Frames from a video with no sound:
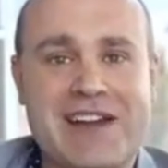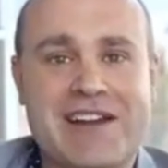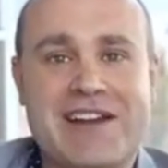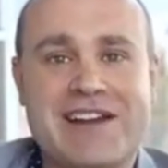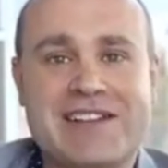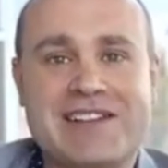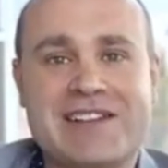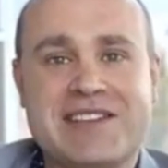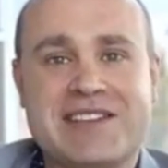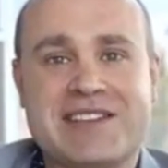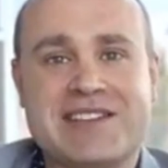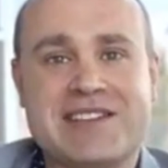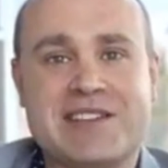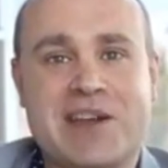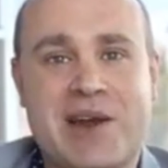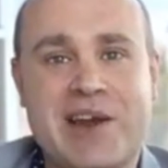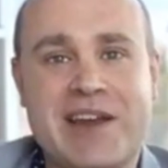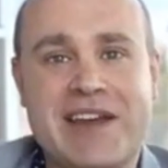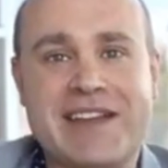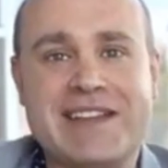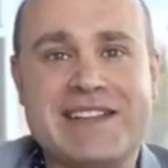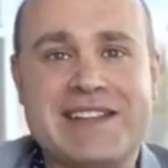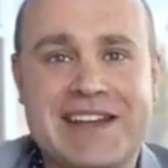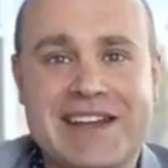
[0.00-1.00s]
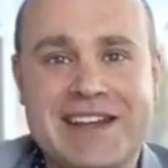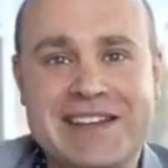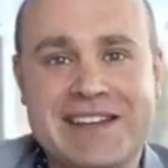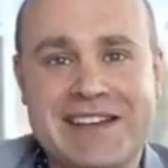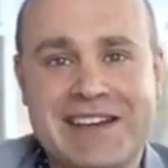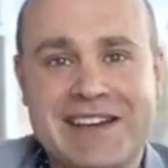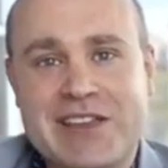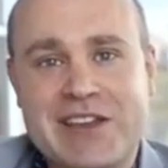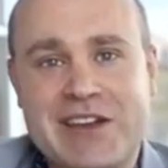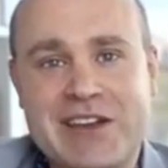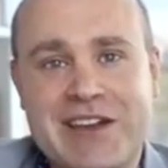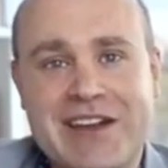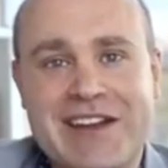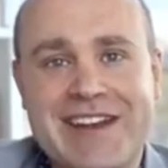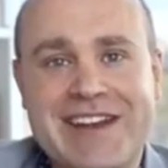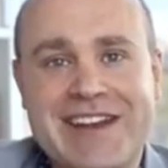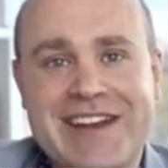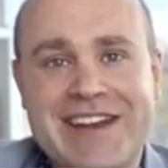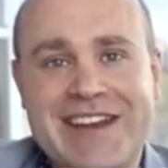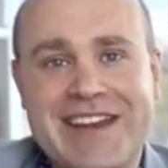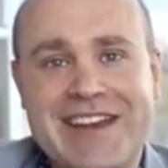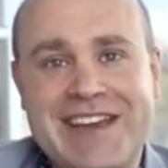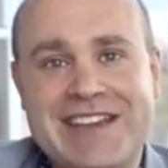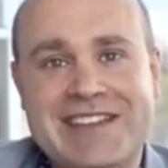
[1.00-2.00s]
I decided that I
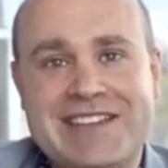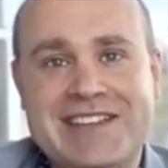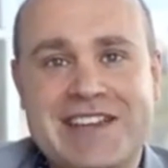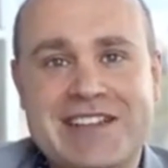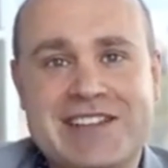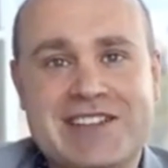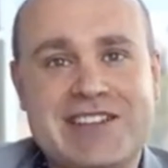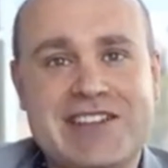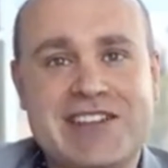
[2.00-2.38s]
needed